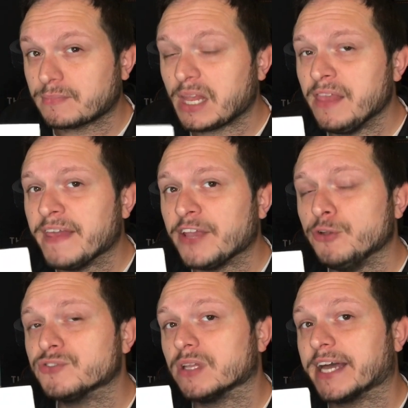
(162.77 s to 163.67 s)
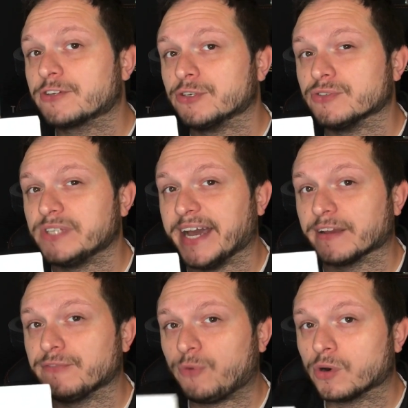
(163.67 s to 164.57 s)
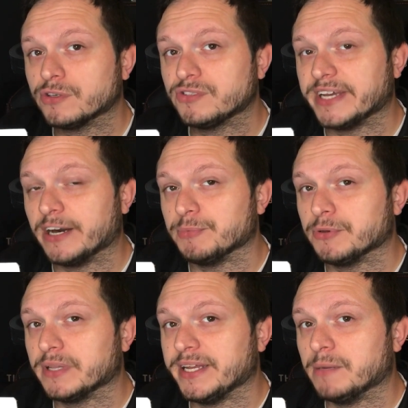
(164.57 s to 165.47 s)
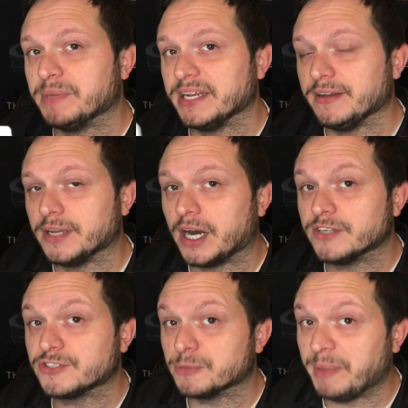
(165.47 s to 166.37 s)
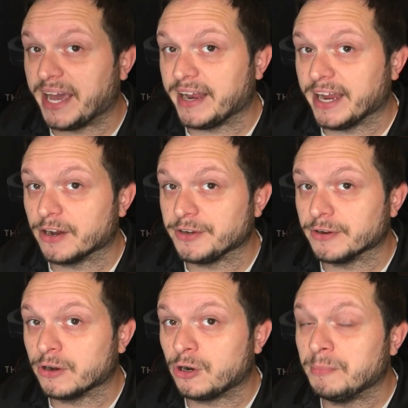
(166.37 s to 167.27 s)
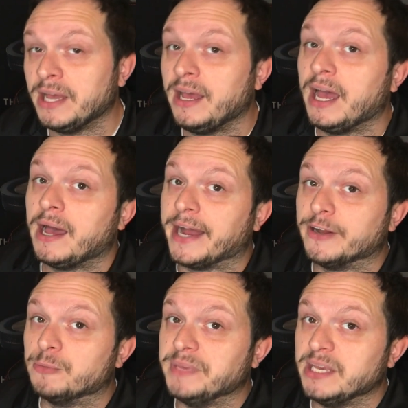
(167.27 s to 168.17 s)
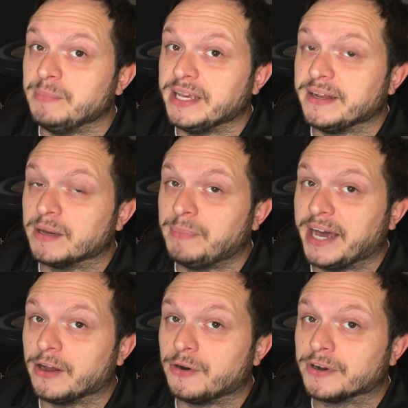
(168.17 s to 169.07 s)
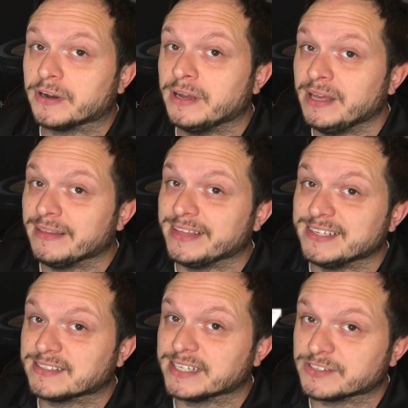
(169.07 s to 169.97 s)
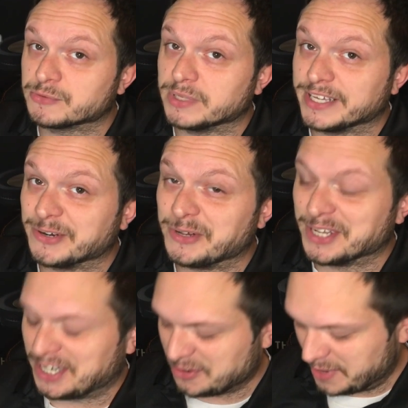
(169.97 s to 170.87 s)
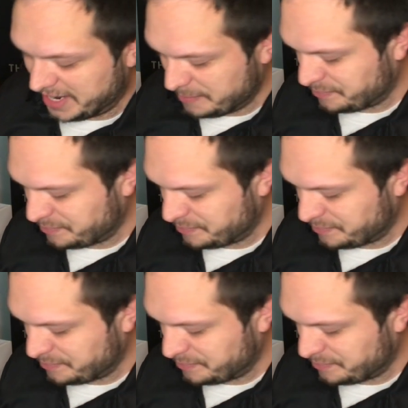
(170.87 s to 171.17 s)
that use electrostatic force to help you clean up any dust or pet hair in your home. I know, me being a pet owner, these things really go a long way.